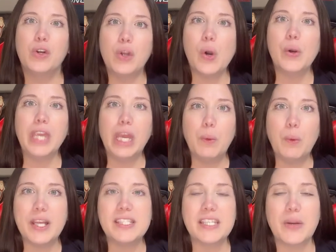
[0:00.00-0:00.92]
going
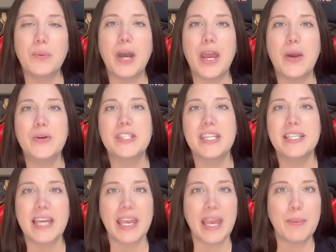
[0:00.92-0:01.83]
once in a while
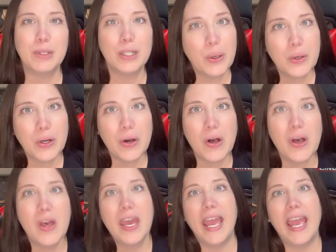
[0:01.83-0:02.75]
since I am local,